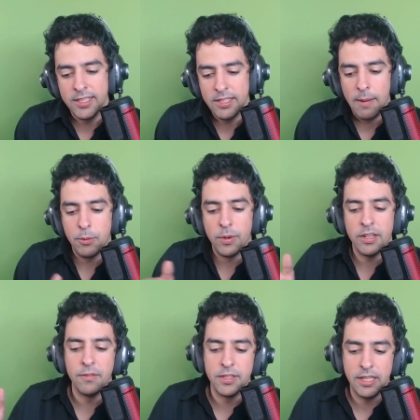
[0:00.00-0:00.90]
I stopped
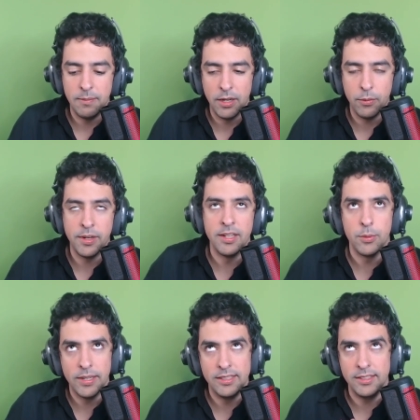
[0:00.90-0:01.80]
working for Team Liquid in
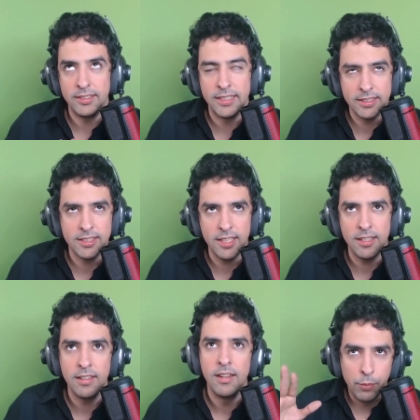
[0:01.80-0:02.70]
twenty
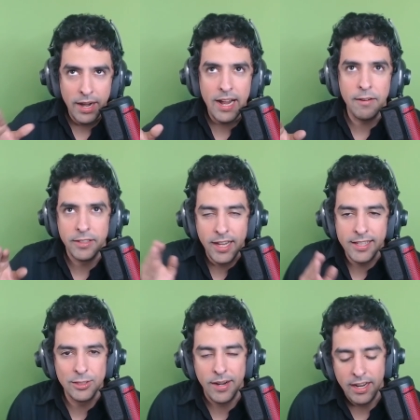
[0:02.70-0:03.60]
sixteen, right after that,
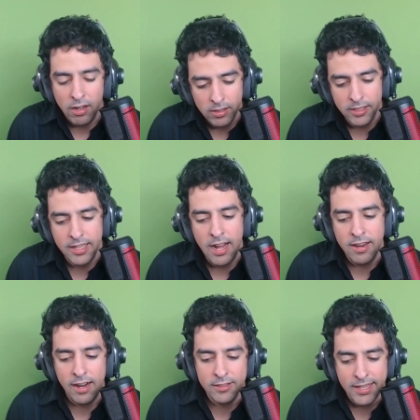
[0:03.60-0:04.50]
that's when I hunkered down
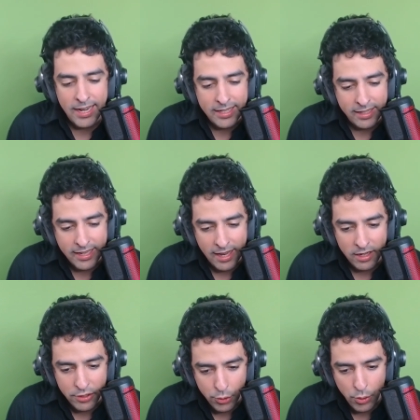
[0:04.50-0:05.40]
and I was like, I need to get
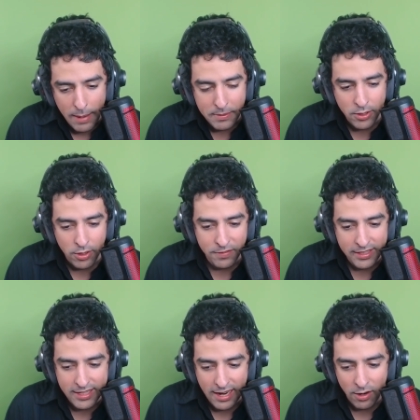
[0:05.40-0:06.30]
a new episode of
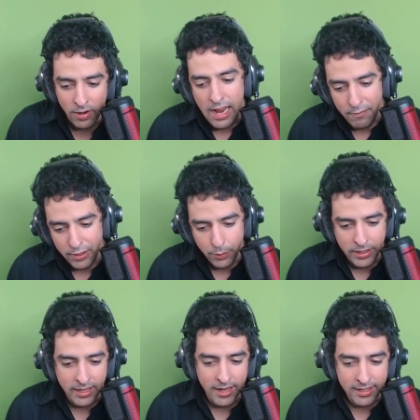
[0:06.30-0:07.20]
this out every week.